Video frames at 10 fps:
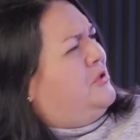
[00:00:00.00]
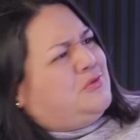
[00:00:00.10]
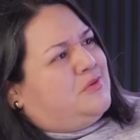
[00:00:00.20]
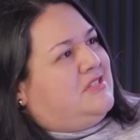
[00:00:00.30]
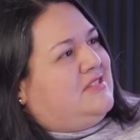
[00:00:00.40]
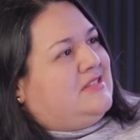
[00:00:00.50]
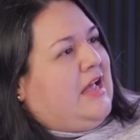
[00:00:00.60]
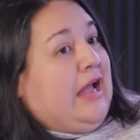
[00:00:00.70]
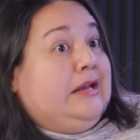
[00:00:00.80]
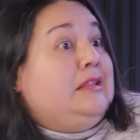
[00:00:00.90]
Which was,
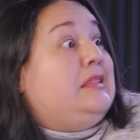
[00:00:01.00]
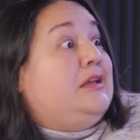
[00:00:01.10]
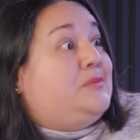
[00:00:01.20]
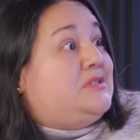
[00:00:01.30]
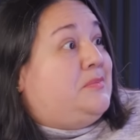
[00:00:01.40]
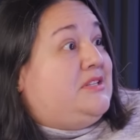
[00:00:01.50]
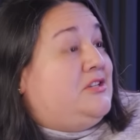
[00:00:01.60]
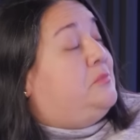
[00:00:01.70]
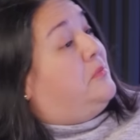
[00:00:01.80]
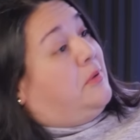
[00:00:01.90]
I didn't think it was a big deal, but